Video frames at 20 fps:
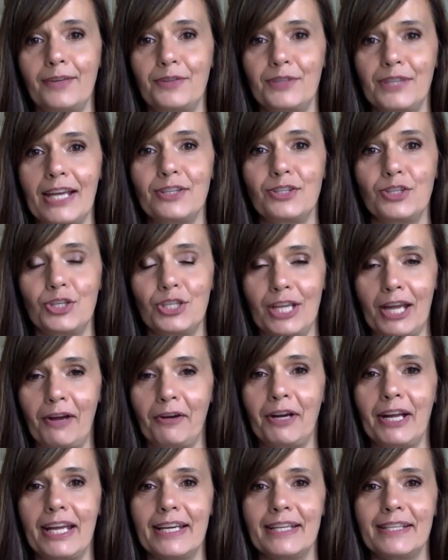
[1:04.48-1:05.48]
of
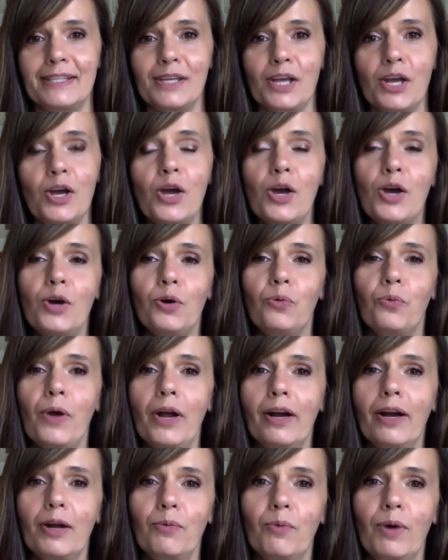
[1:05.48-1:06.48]
Sagittarius,
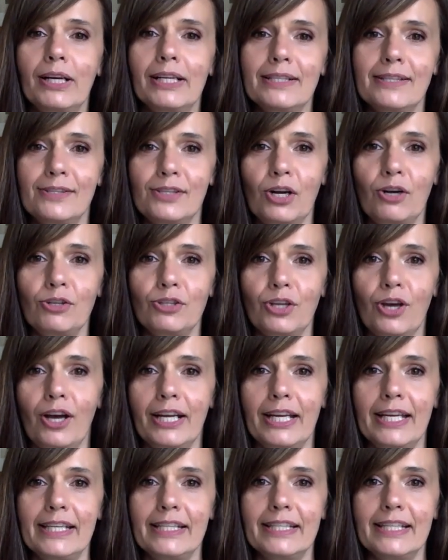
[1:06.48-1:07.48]
where I want to start
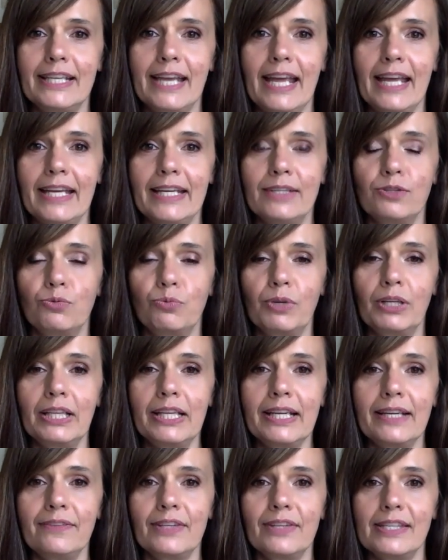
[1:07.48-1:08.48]
talking today is
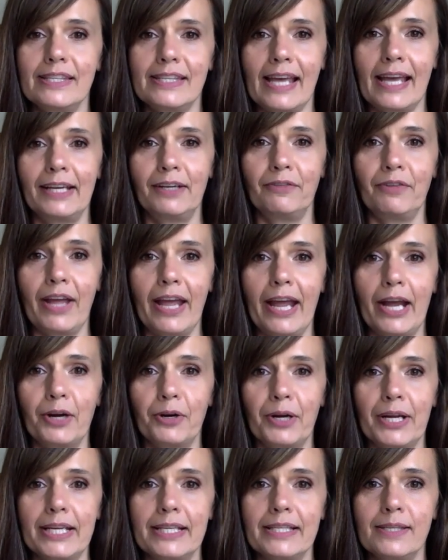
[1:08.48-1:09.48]
really in the sign of
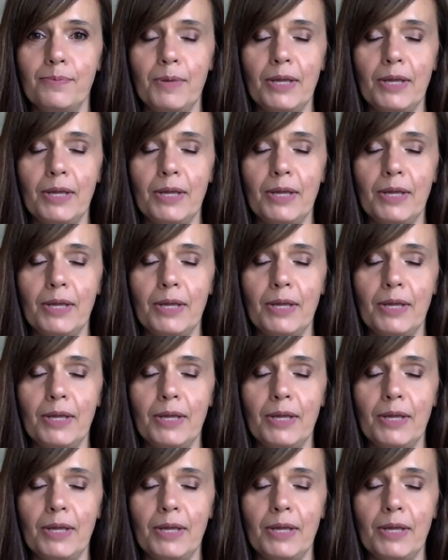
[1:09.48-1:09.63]
Aries,